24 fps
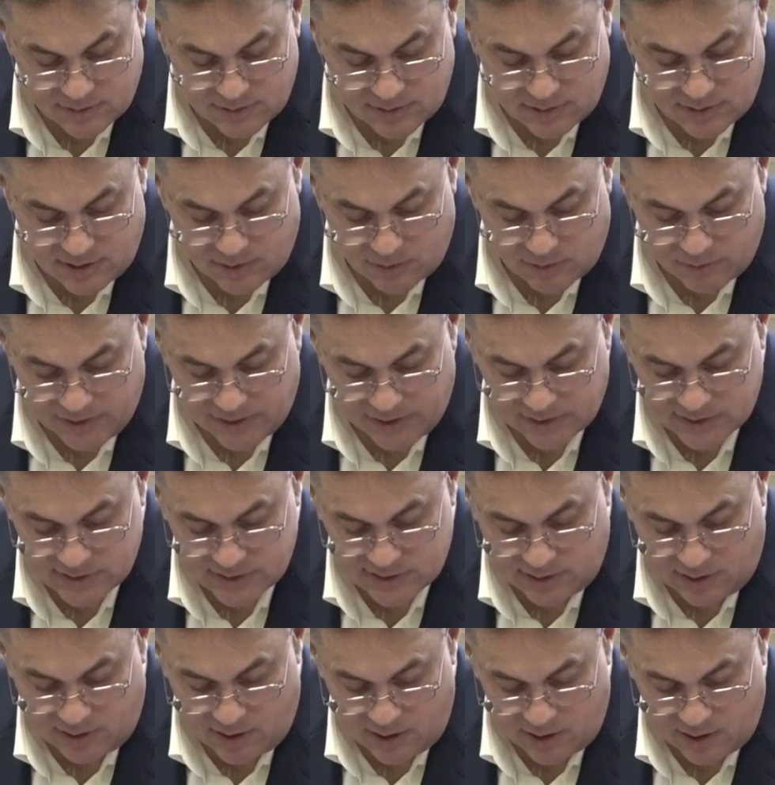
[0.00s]
uh,
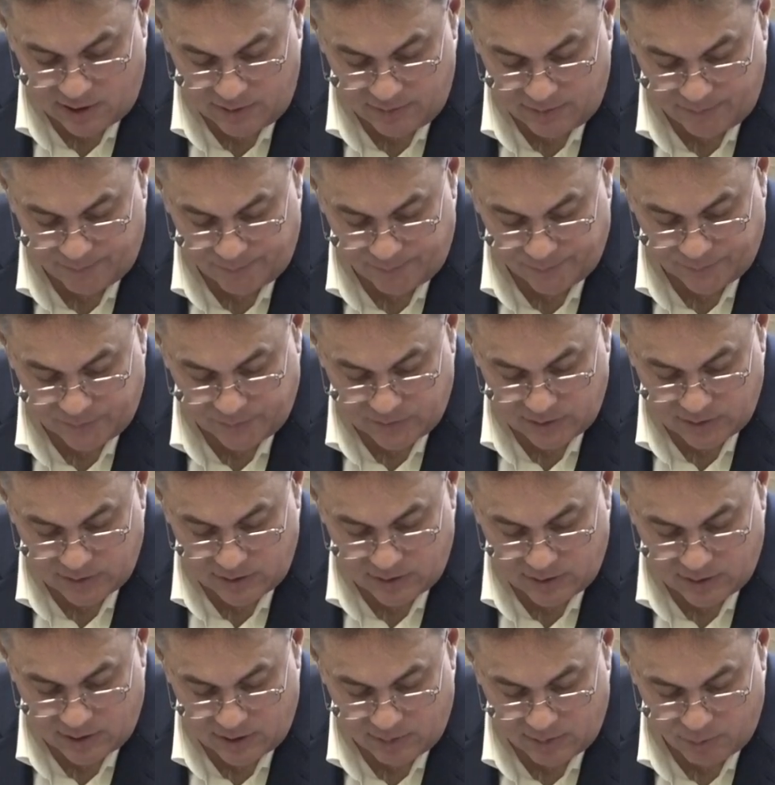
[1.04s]
reinstall,
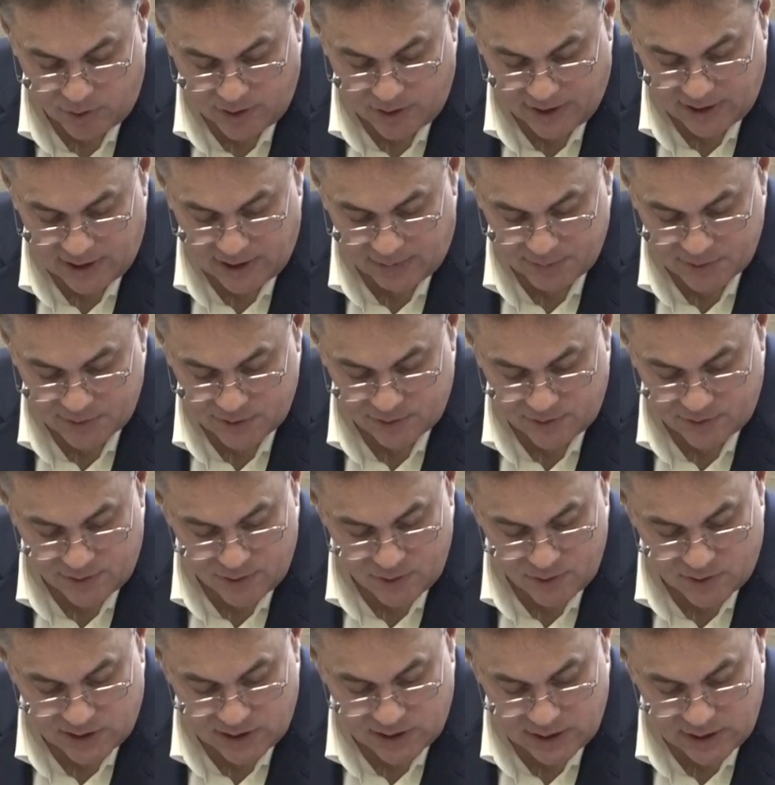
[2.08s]
and uh, bring it up to a
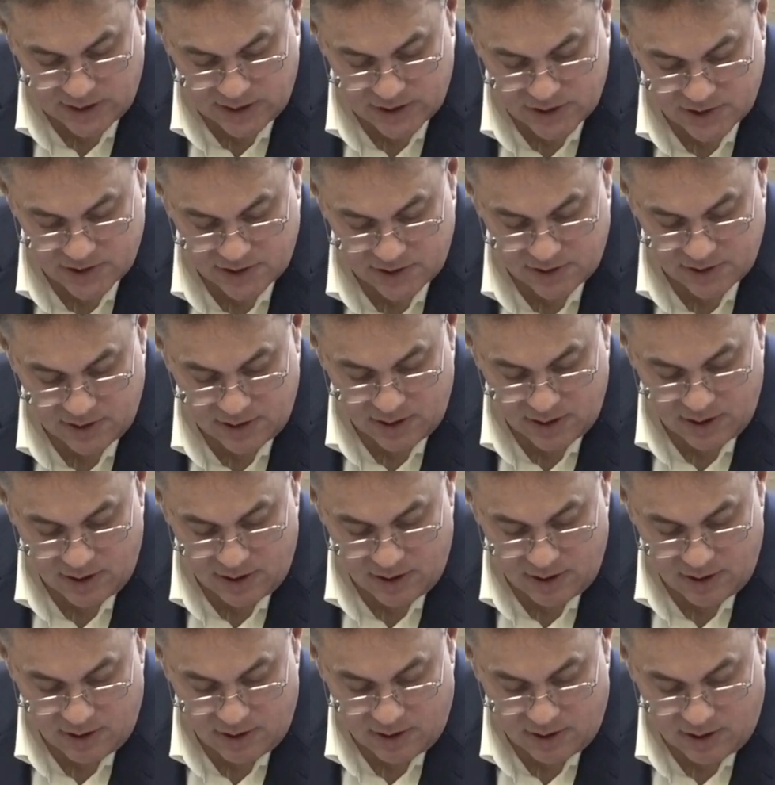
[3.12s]
new condition,
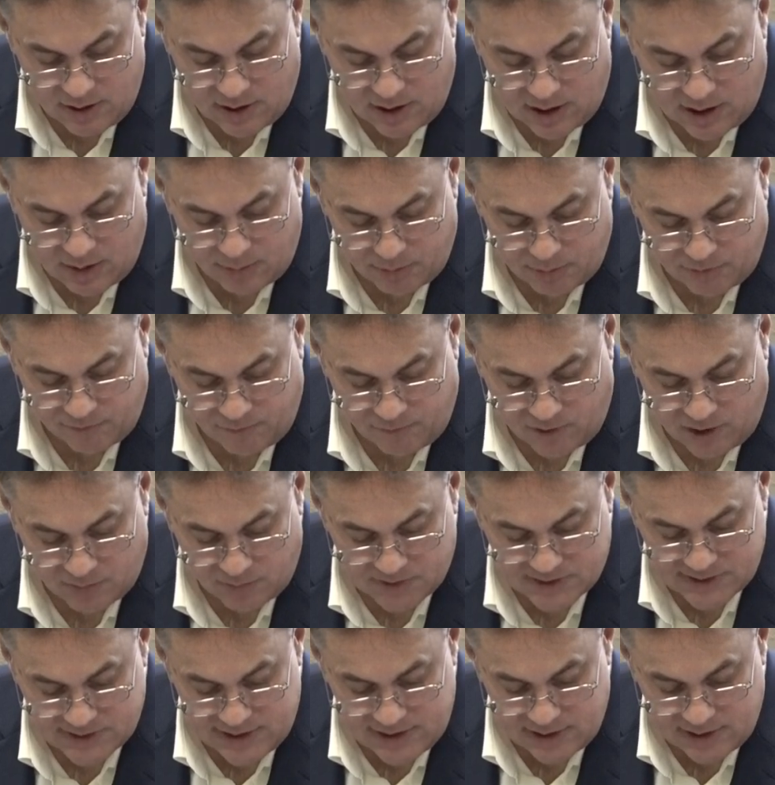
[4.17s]
uh, perform
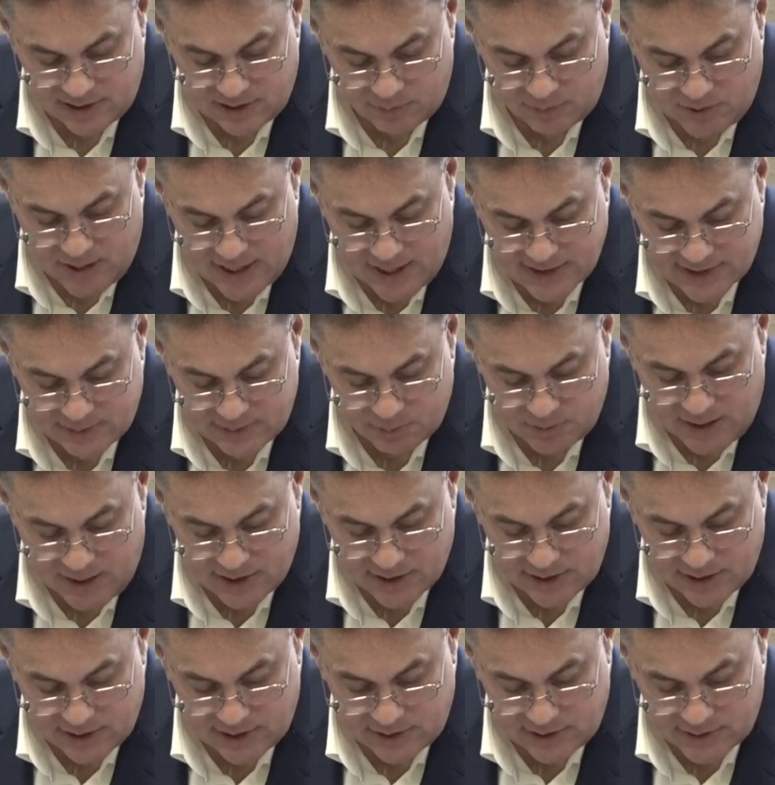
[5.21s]
sealant ma
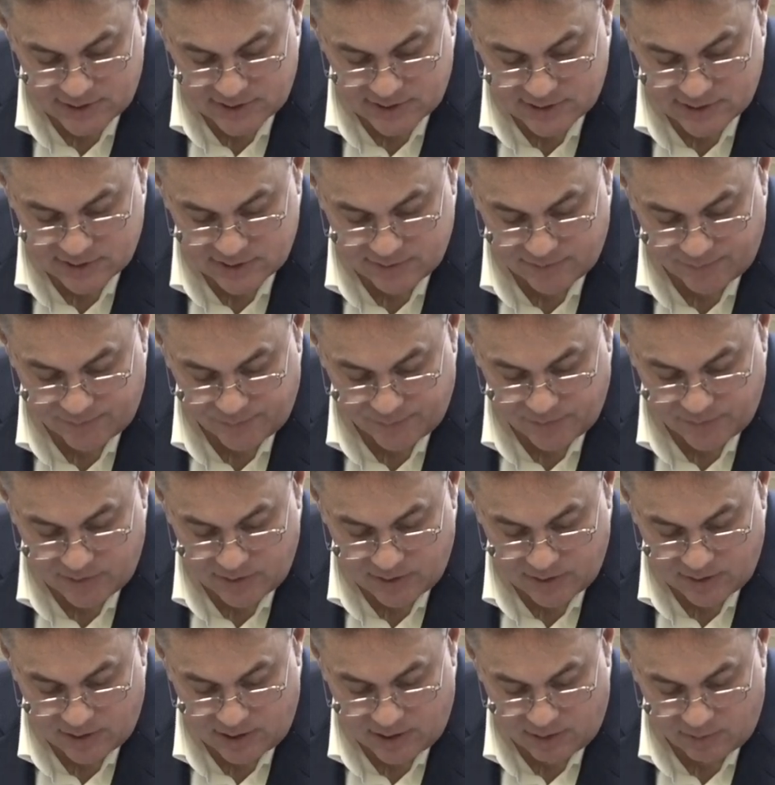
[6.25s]
maintenance,
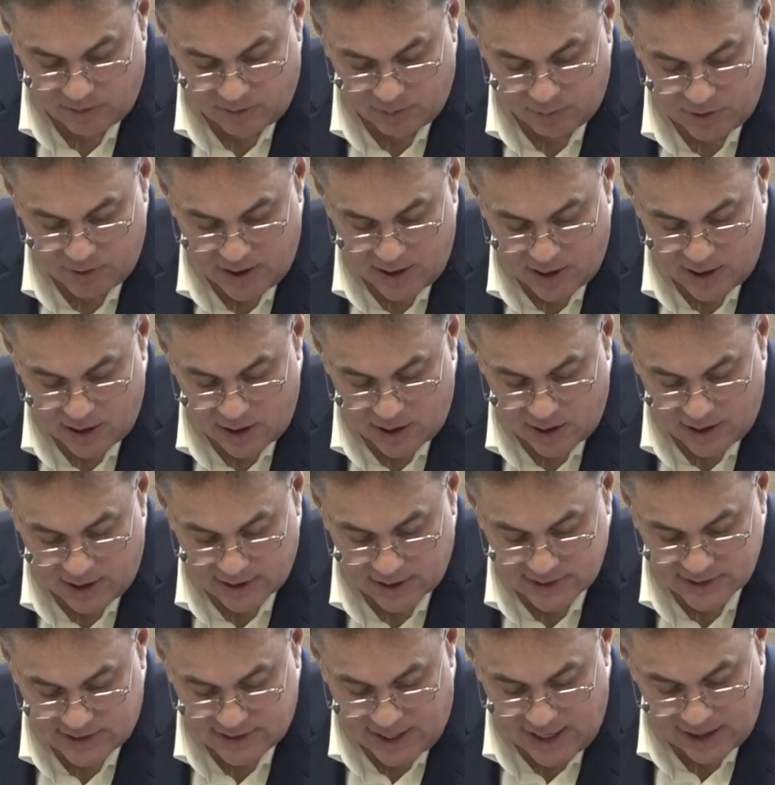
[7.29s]
uh, repair
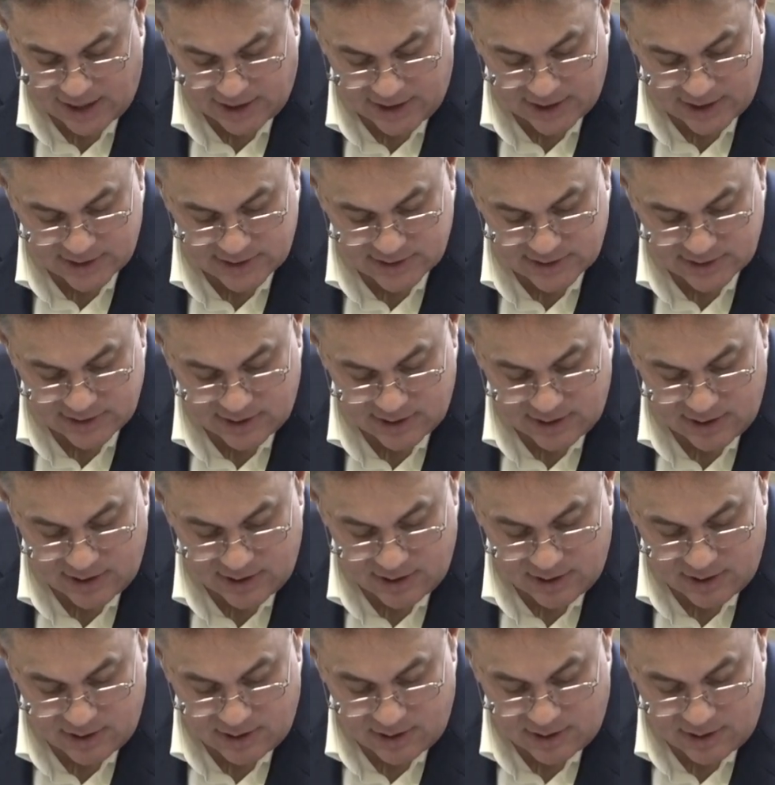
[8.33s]
and skylights,
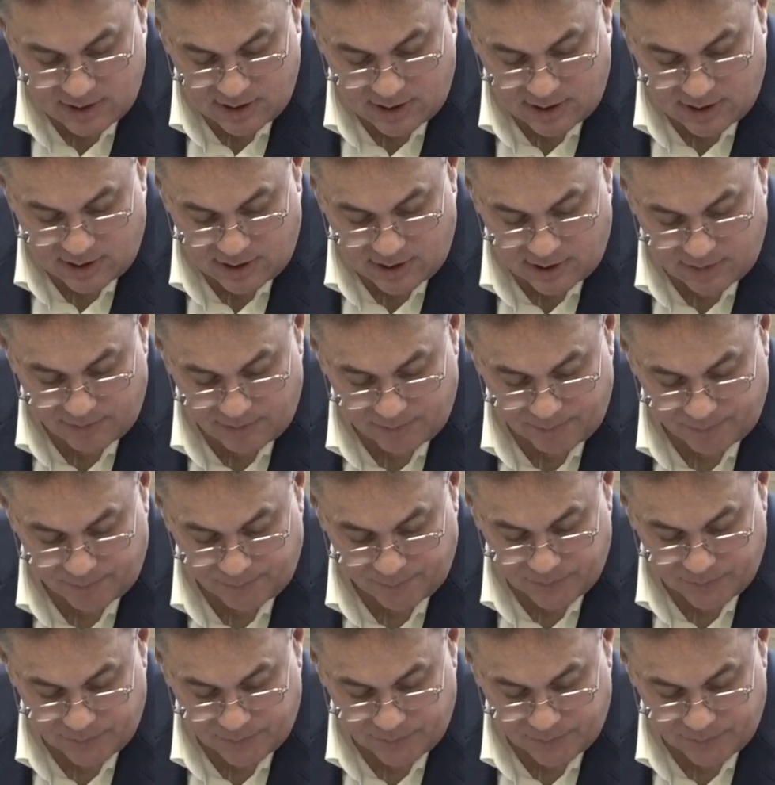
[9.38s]
um,